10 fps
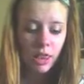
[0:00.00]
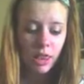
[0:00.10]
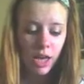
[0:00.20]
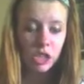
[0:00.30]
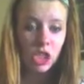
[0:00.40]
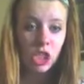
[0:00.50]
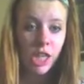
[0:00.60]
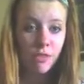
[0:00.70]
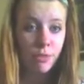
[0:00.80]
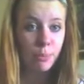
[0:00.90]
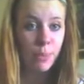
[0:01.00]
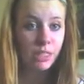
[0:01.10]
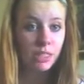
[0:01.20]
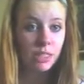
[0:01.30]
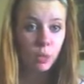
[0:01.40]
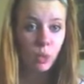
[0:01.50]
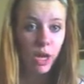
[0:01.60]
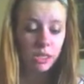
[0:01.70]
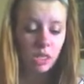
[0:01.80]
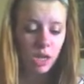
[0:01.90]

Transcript: the Chef Mate ones